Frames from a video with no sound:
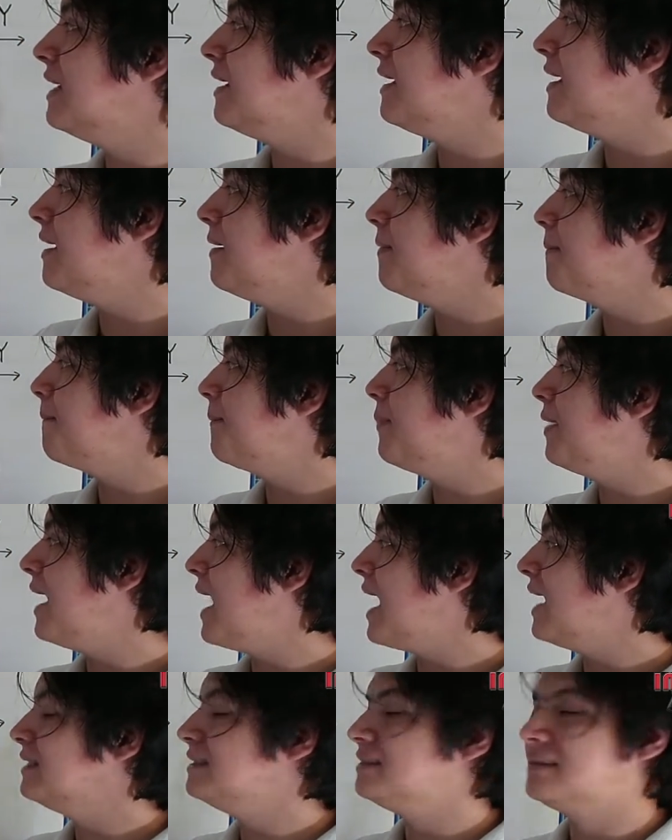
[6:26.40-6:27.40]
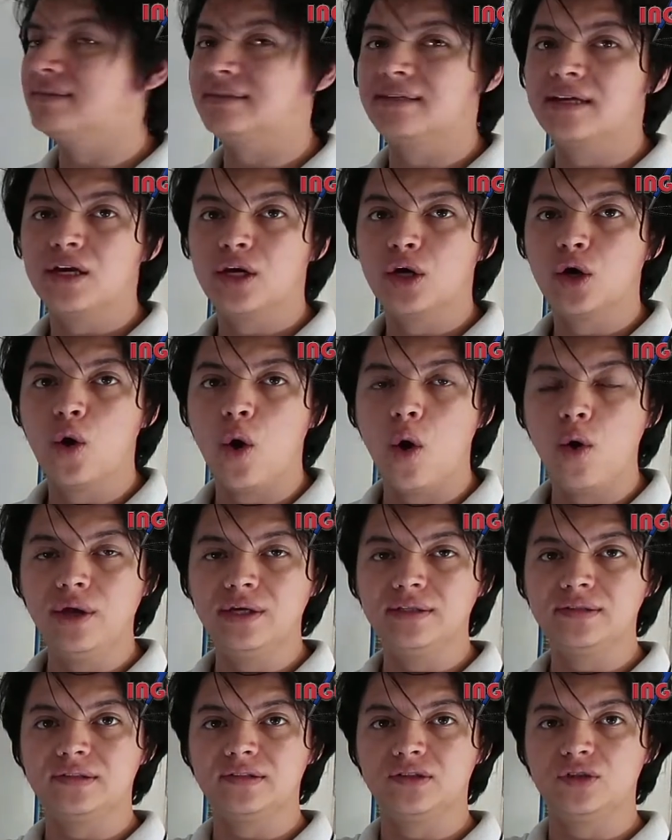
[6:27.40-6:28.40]
the plant's
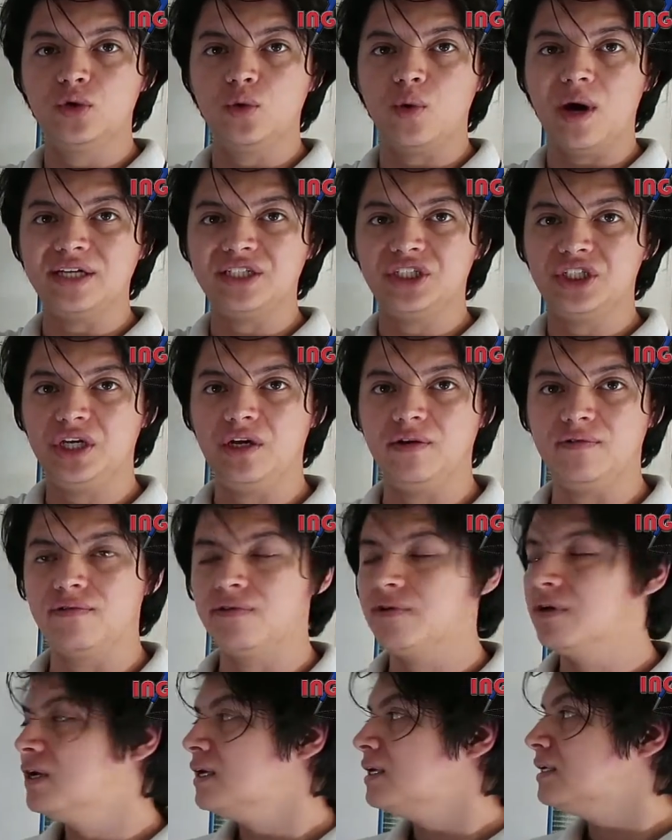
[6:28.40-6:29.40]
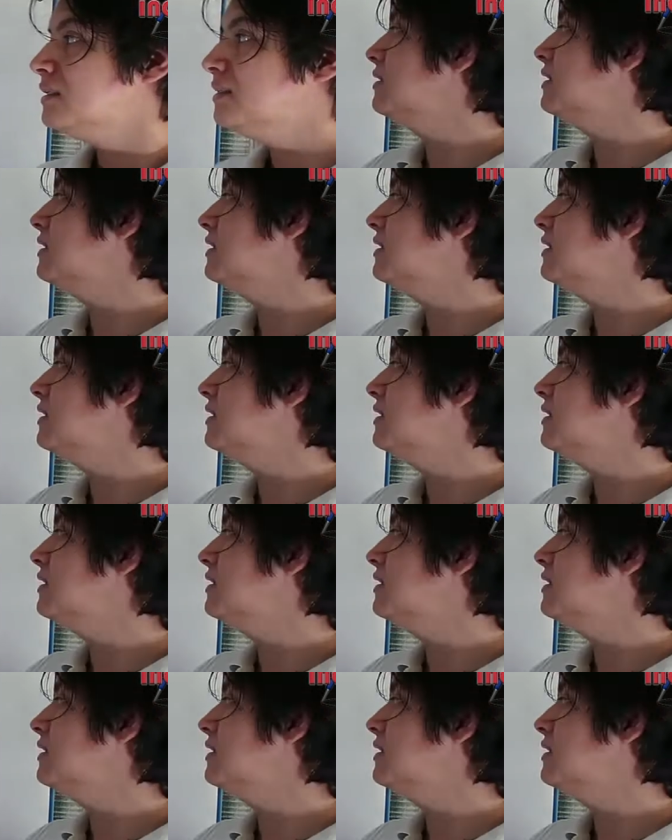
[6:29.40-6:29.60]
goings to achieve.